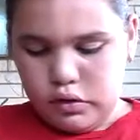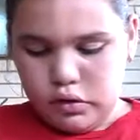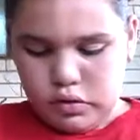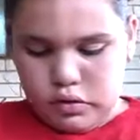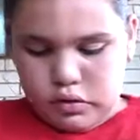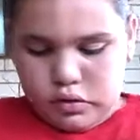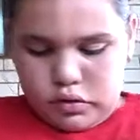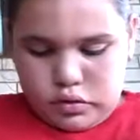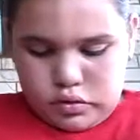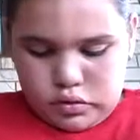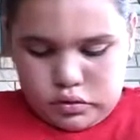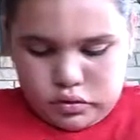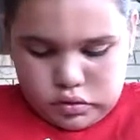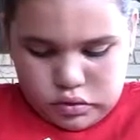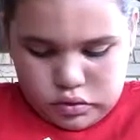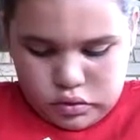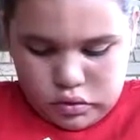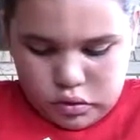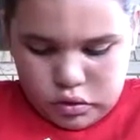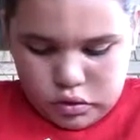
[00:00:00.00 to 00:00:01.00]

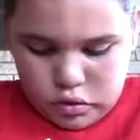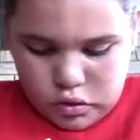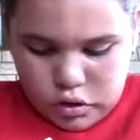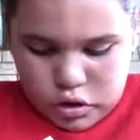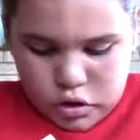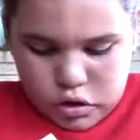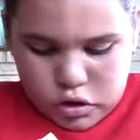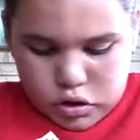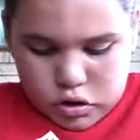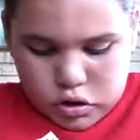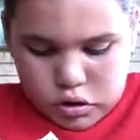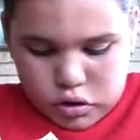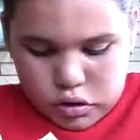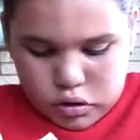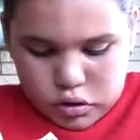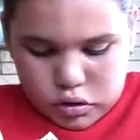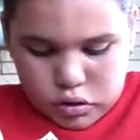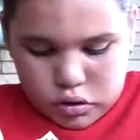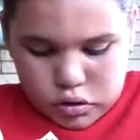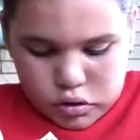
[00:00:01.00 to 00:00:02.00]

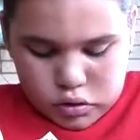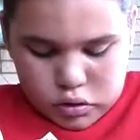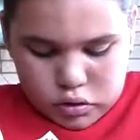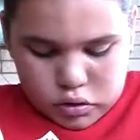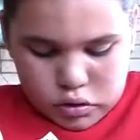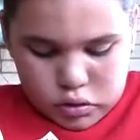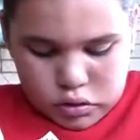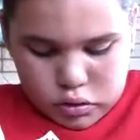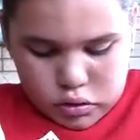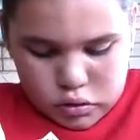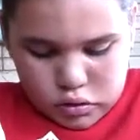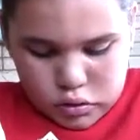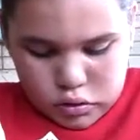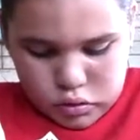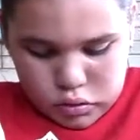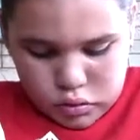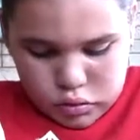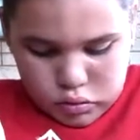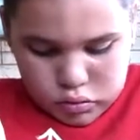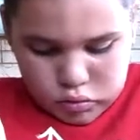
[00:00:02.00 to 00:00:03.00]

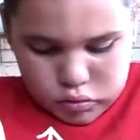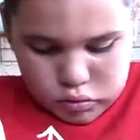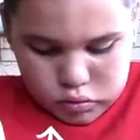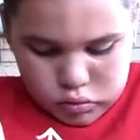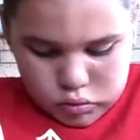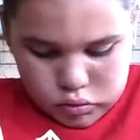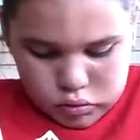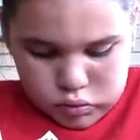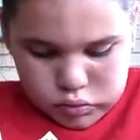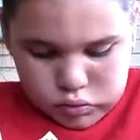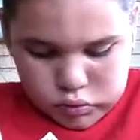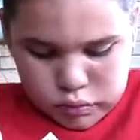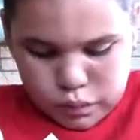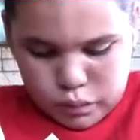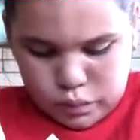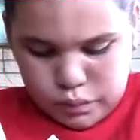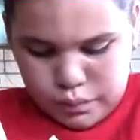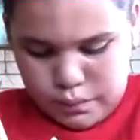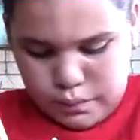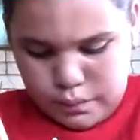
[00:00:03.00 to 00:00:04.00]

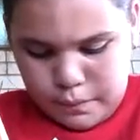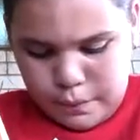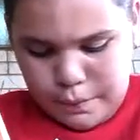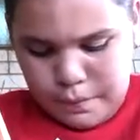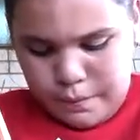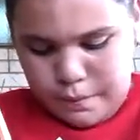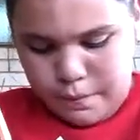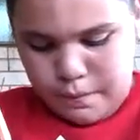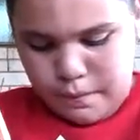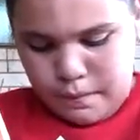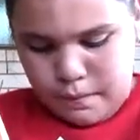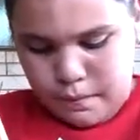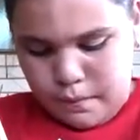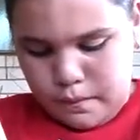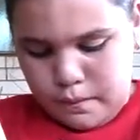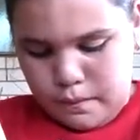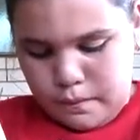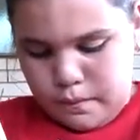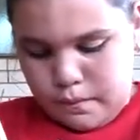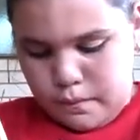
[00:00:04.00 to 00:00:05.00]

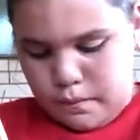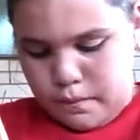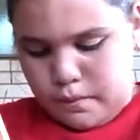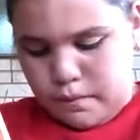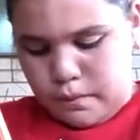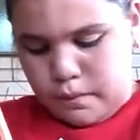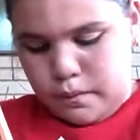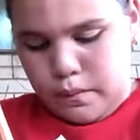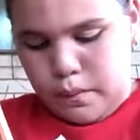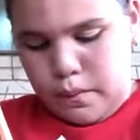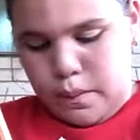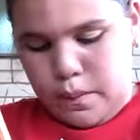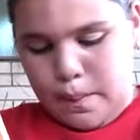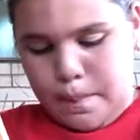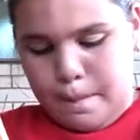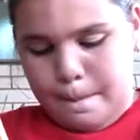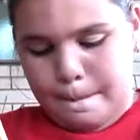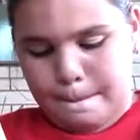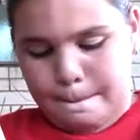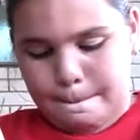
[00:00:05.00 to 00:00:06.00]

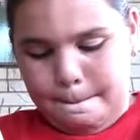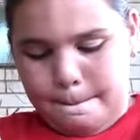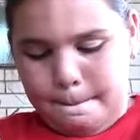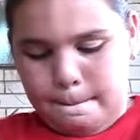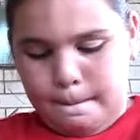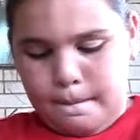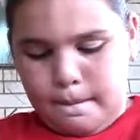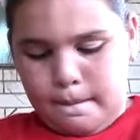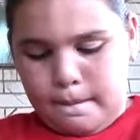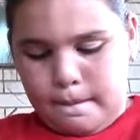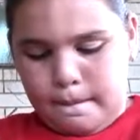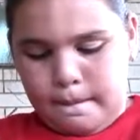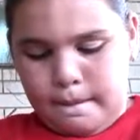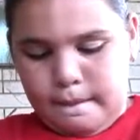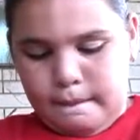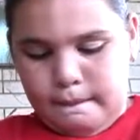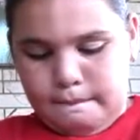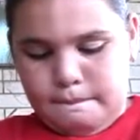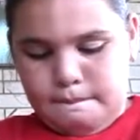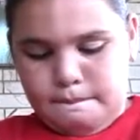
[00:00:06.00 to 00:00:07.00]

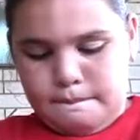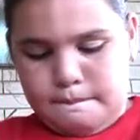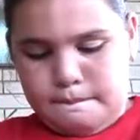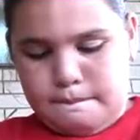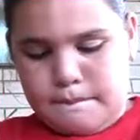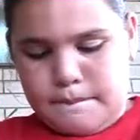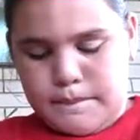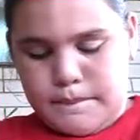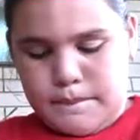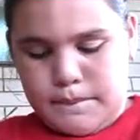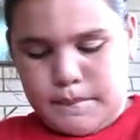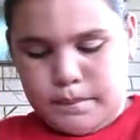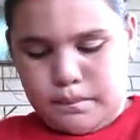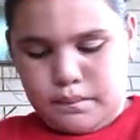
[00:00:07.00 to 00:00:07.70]
Nobody speaks.